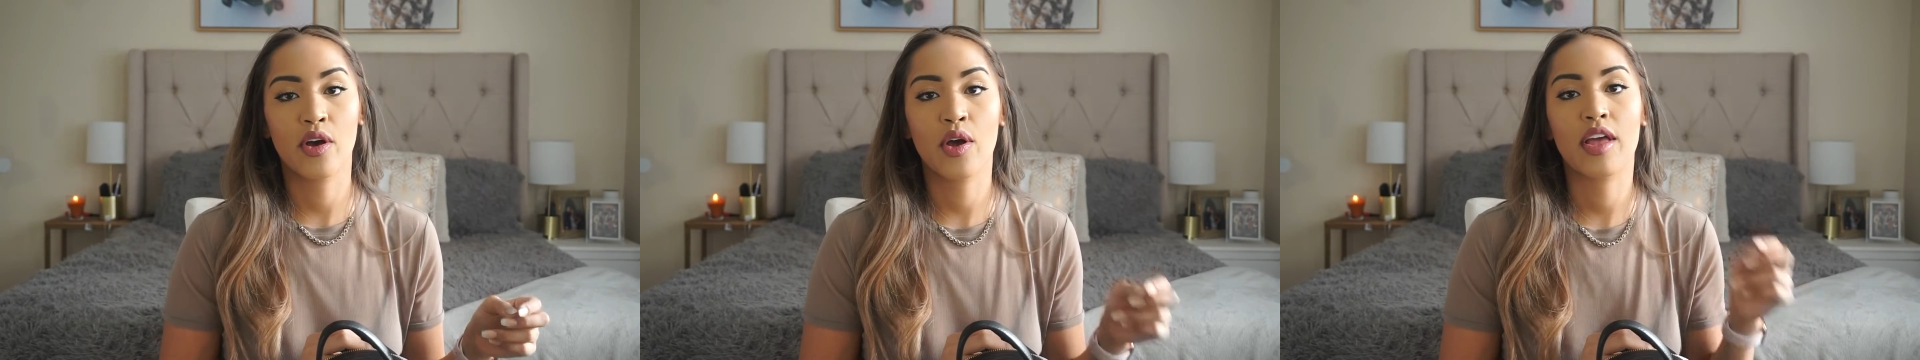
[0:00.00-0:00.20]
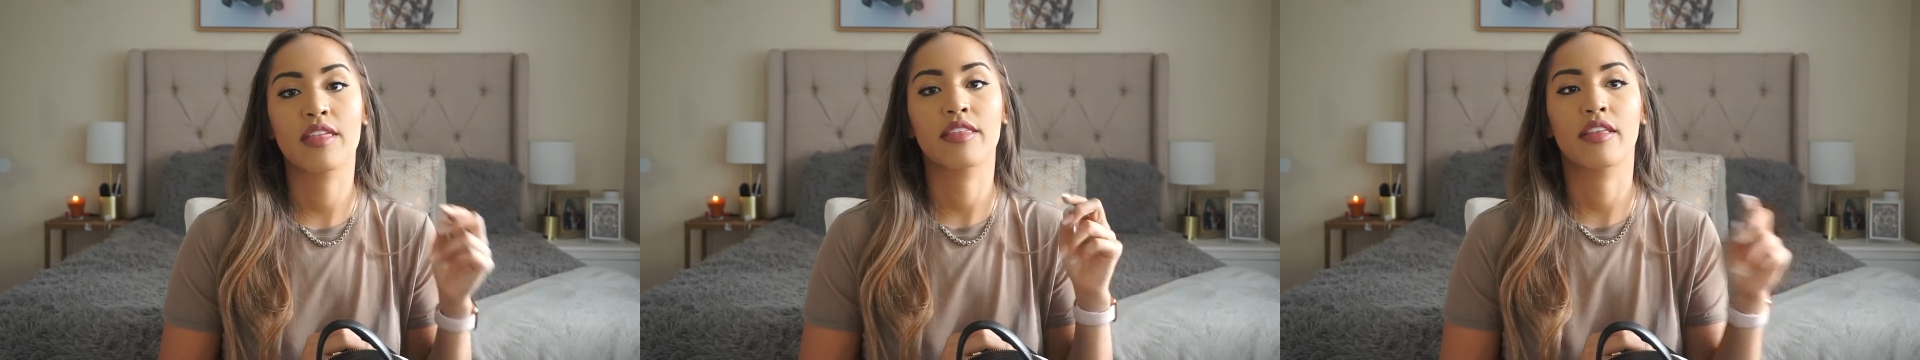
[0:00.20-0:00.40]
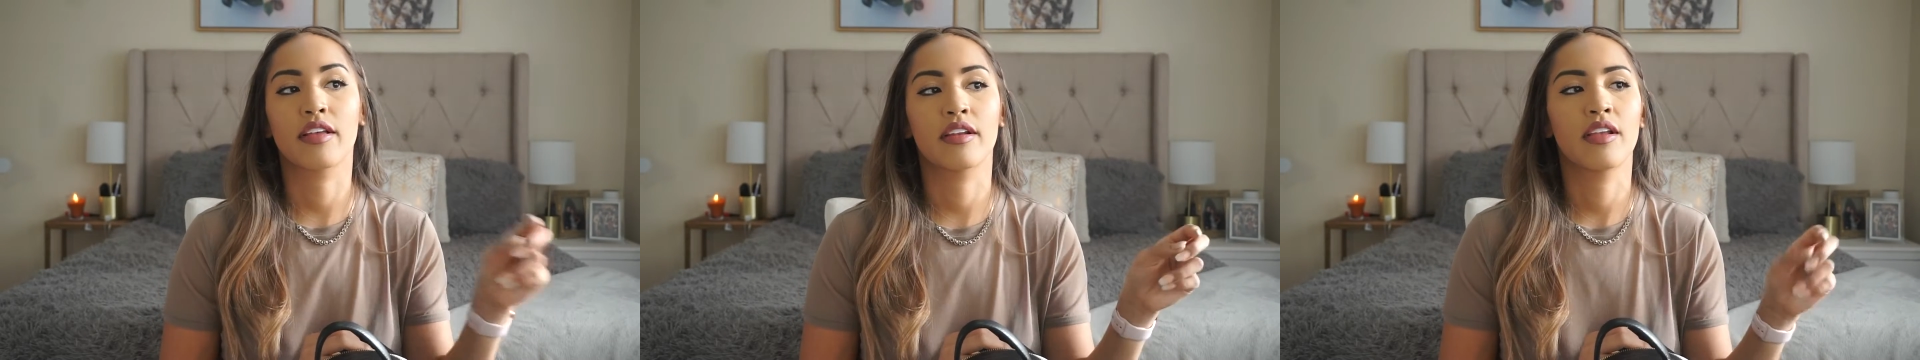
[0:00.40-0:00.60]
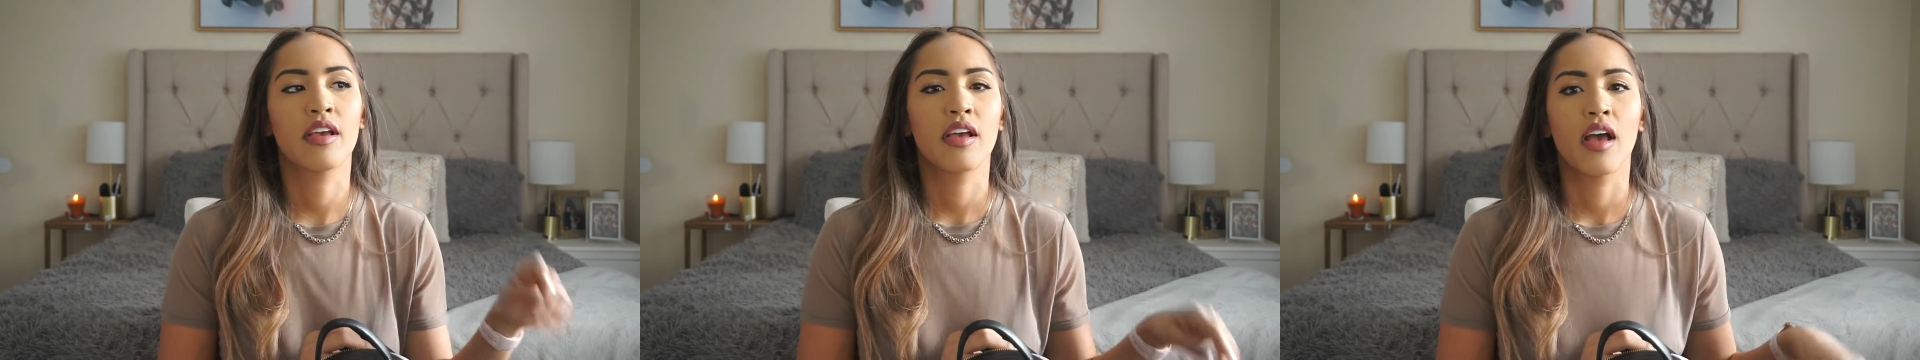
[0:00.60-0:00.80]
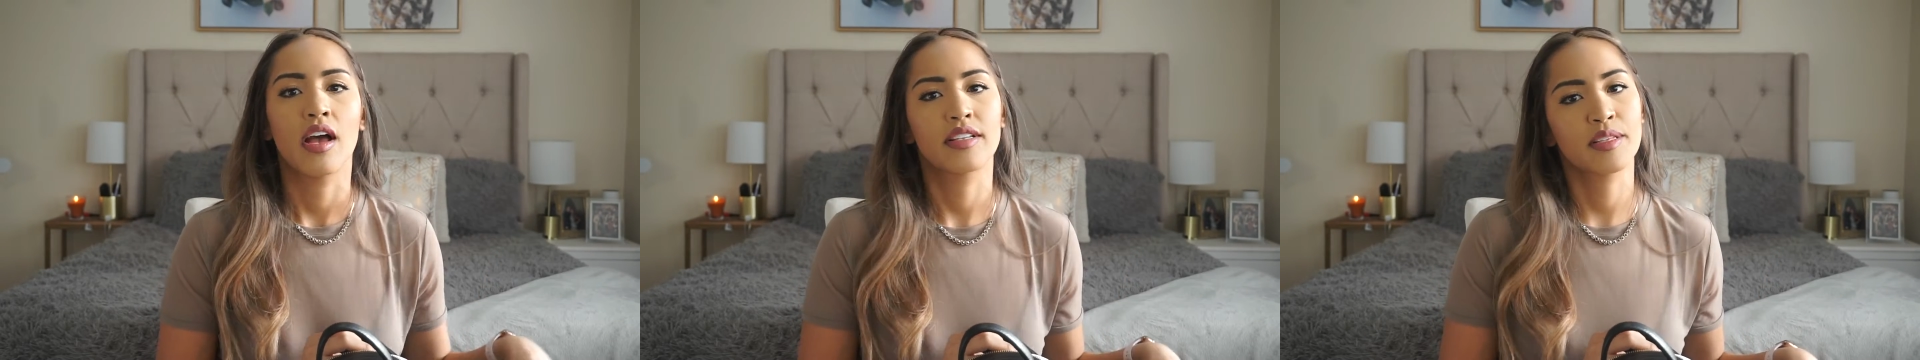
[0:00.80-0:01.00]
and then
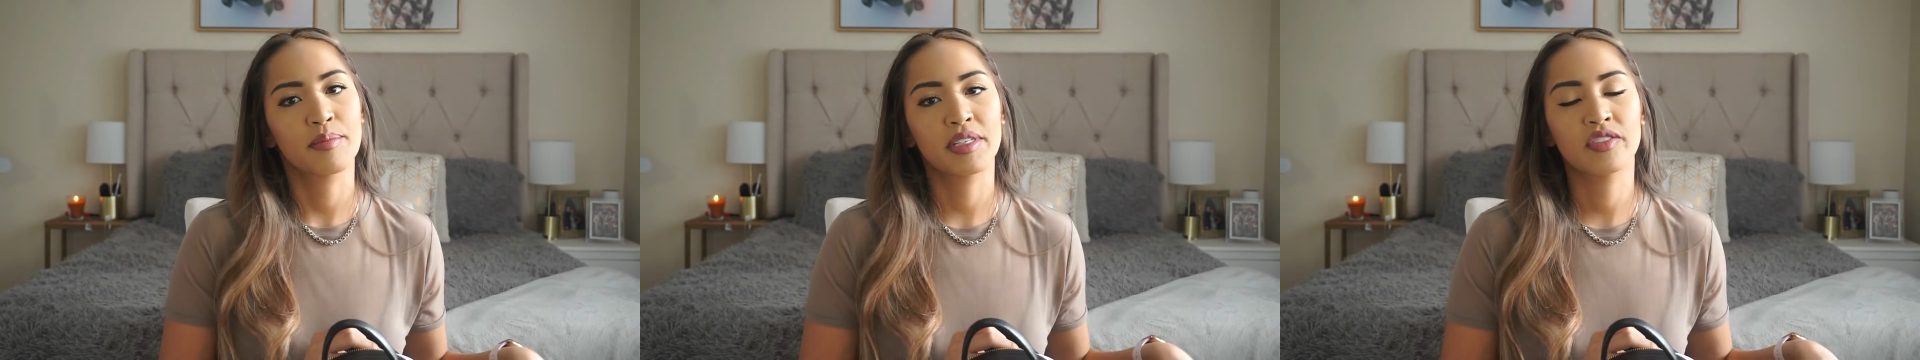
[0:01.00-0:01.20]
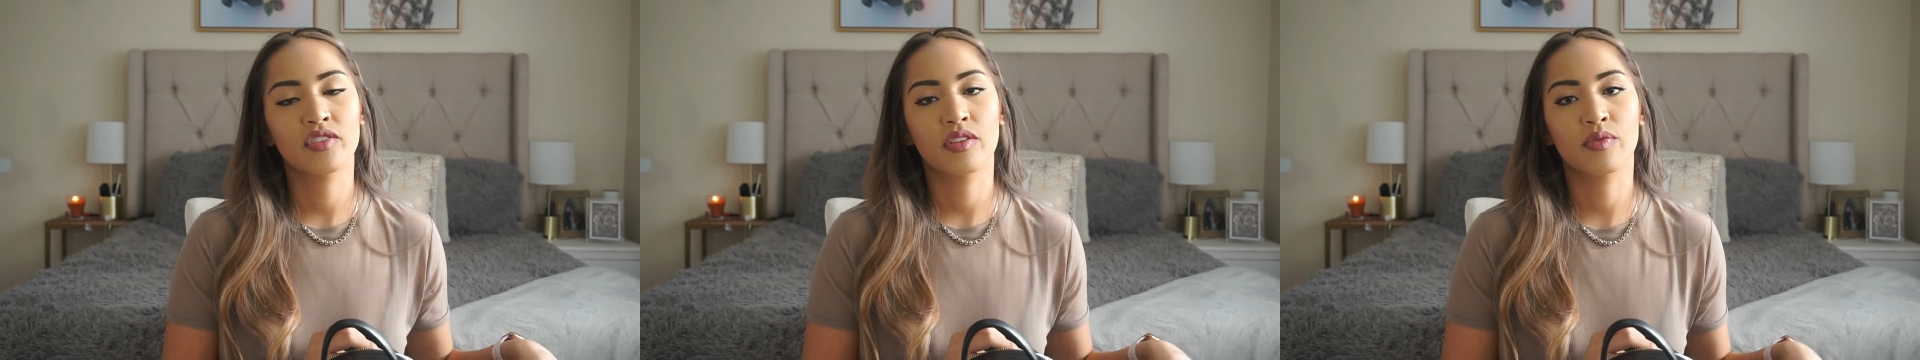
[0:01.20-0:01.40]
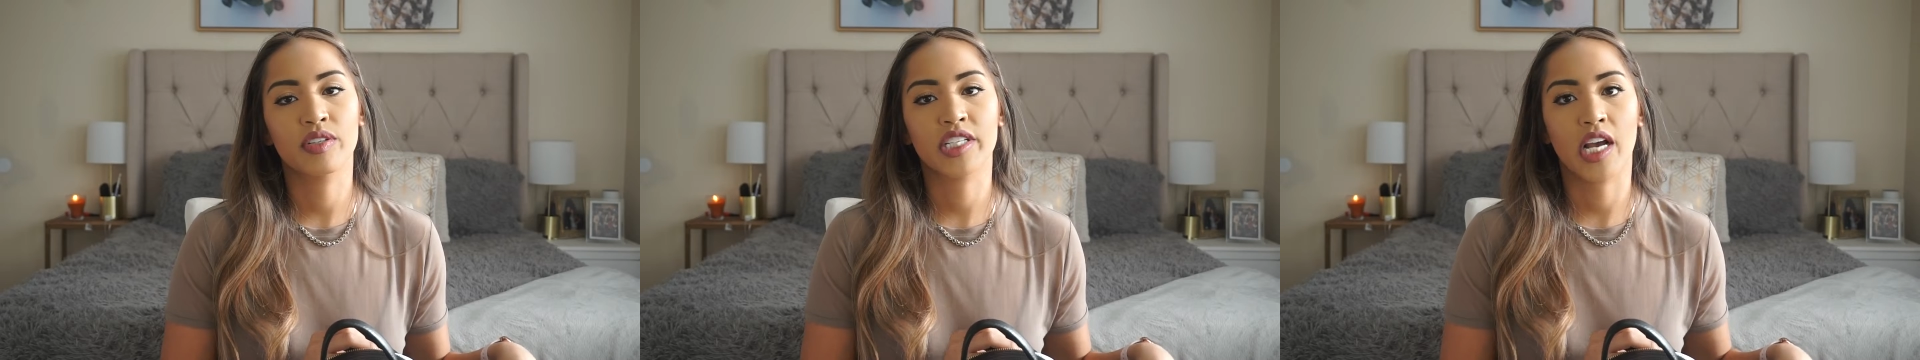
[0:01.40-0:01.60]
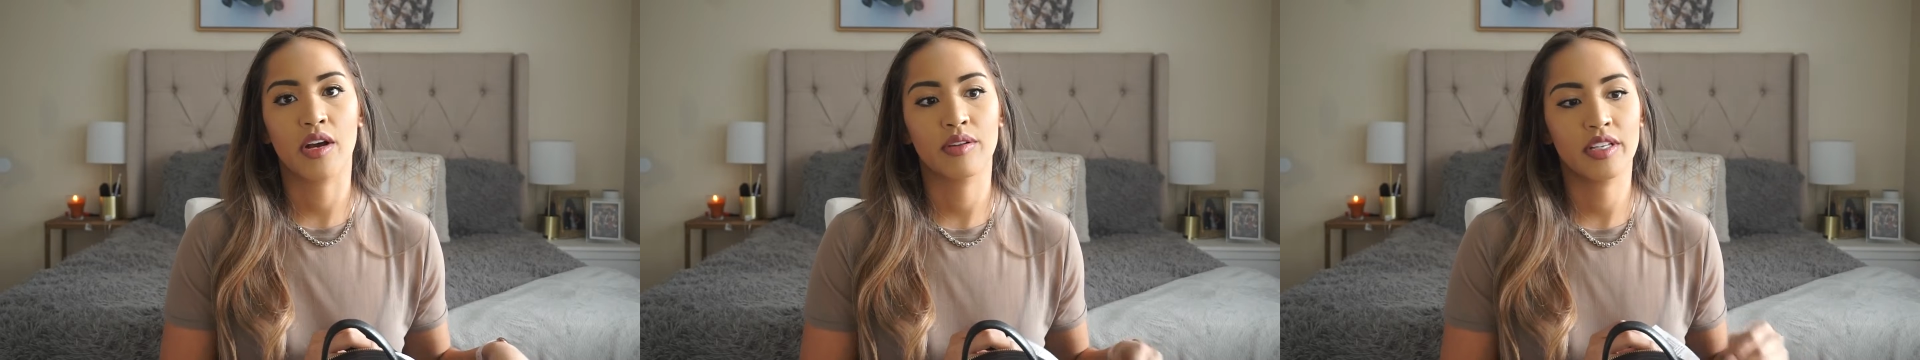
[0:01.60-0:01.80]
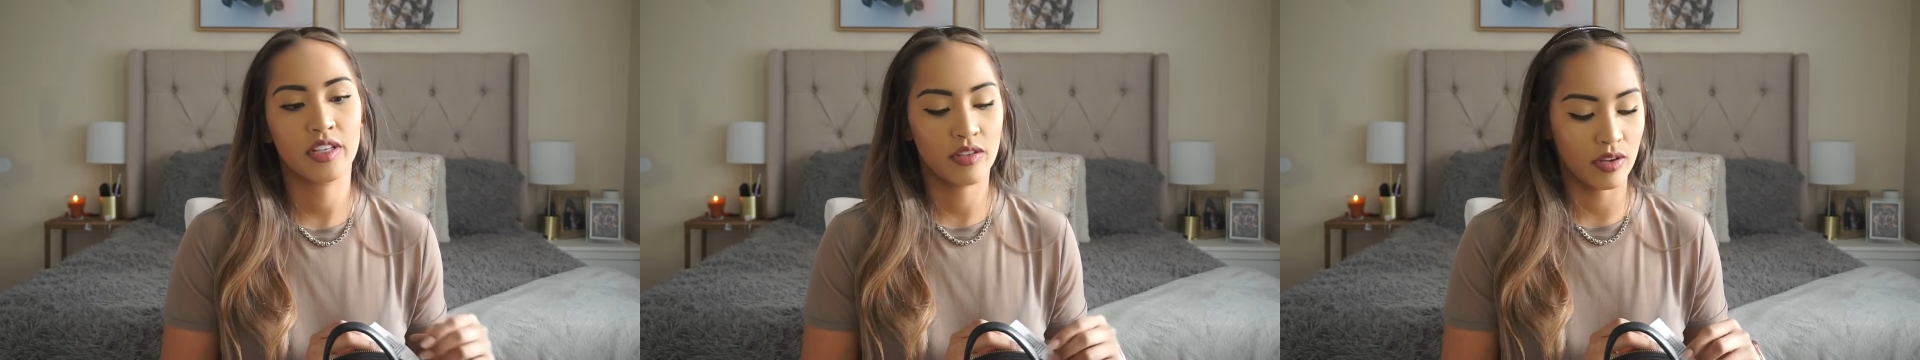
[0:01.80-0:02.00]
it depends on which
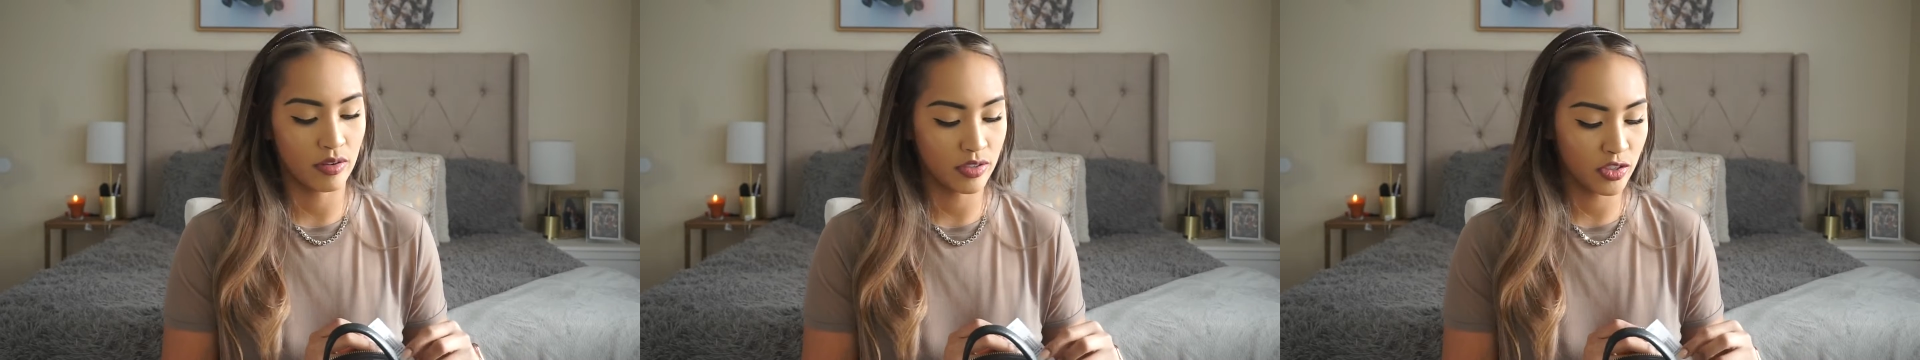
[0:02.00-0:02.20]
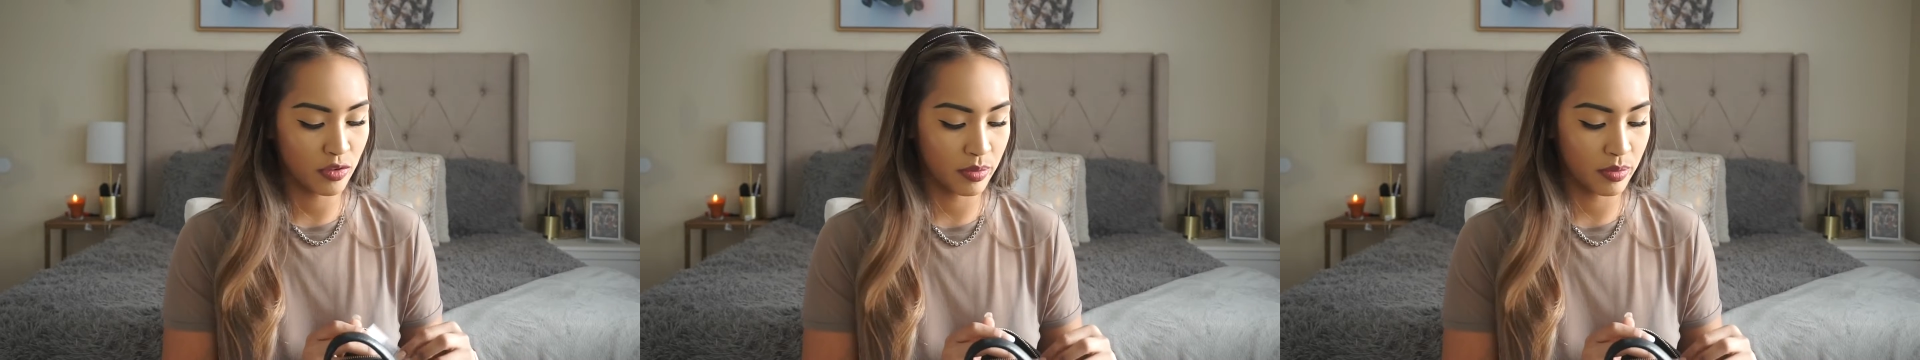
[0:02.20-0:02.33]
outlet you go to,